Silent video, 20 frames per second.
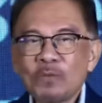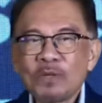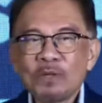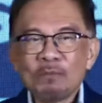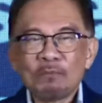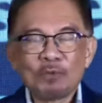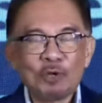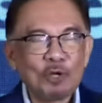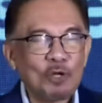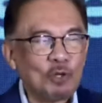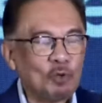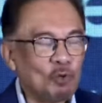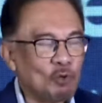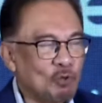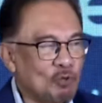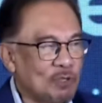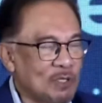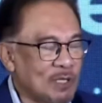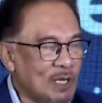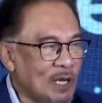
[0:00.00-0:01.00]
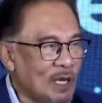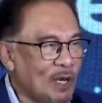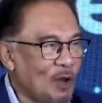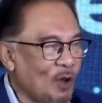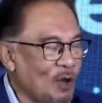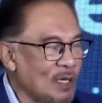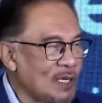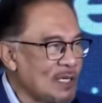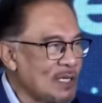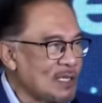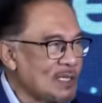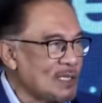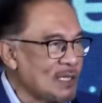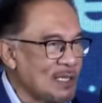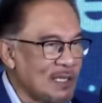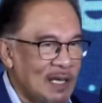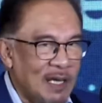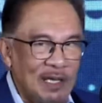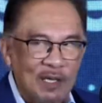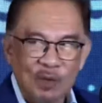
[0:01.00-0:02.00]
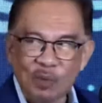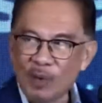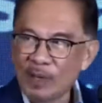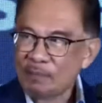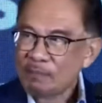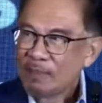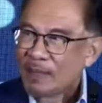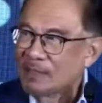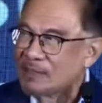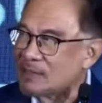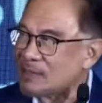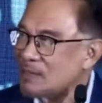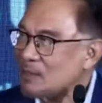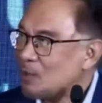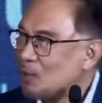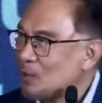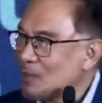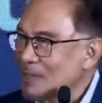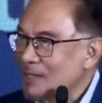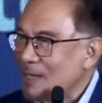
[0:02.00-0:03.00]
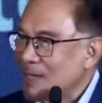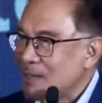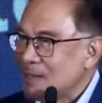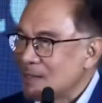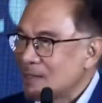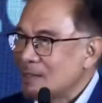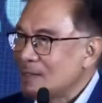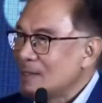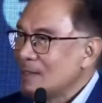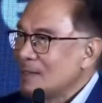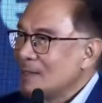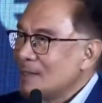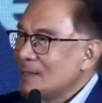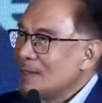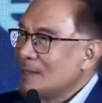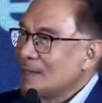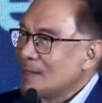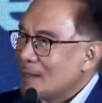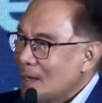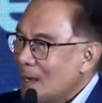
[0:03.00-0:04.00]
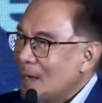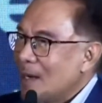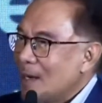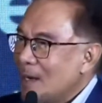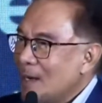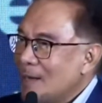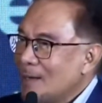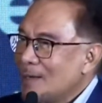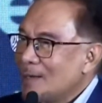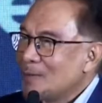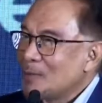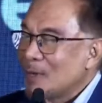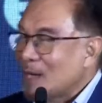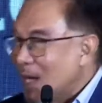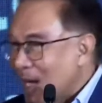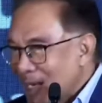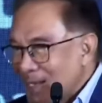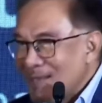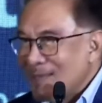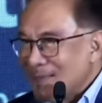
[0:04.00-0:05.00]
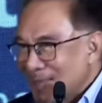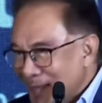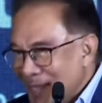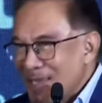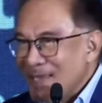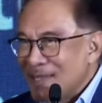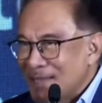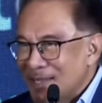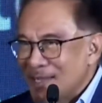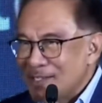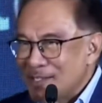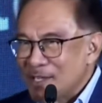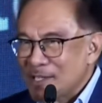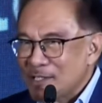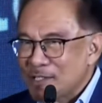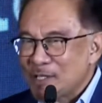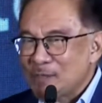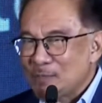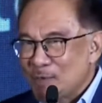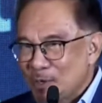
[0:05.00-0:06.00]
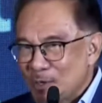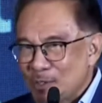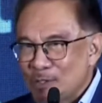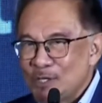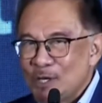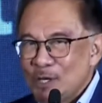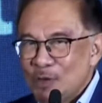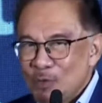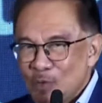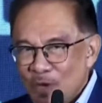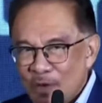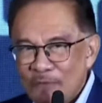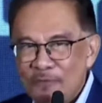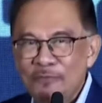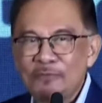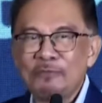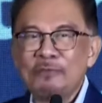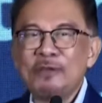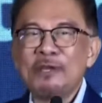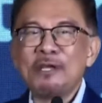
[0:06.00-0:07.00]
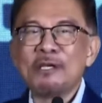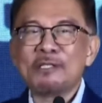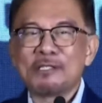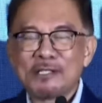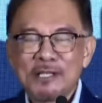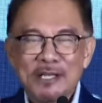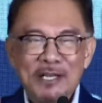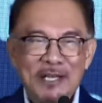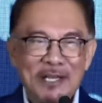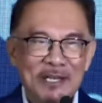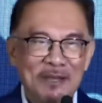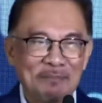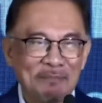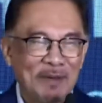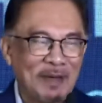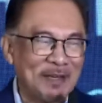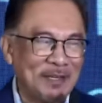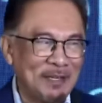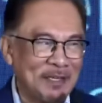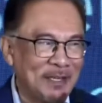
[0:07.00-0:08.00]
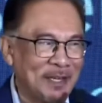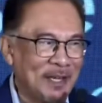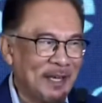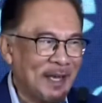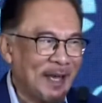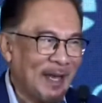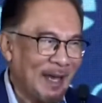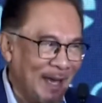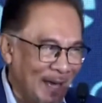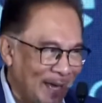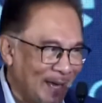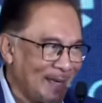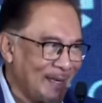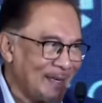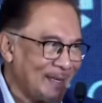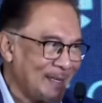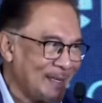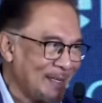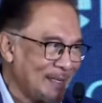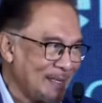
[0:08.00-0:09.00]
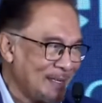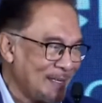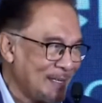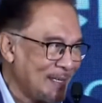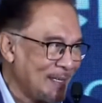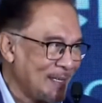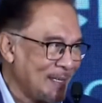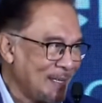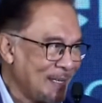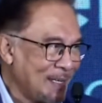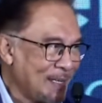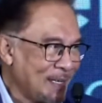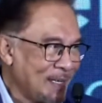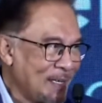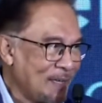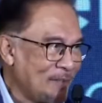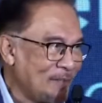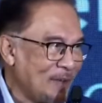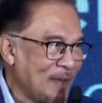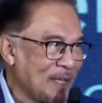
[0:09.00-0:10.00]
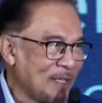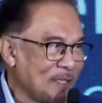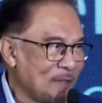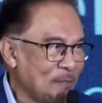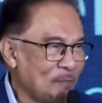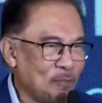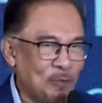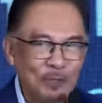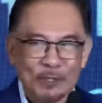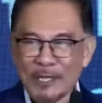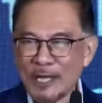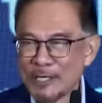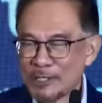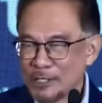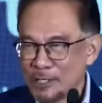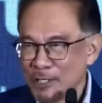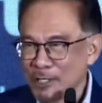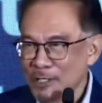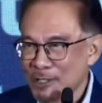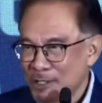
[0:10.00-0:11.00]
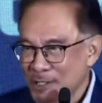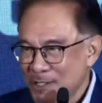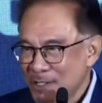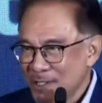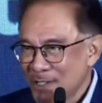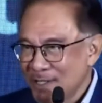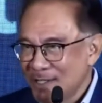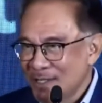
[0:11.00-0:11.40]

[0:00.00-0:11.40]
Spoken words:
produce lorries and the other one bus or the other car. We can't think in that direction because we are fiercely independent and in the event protectionists.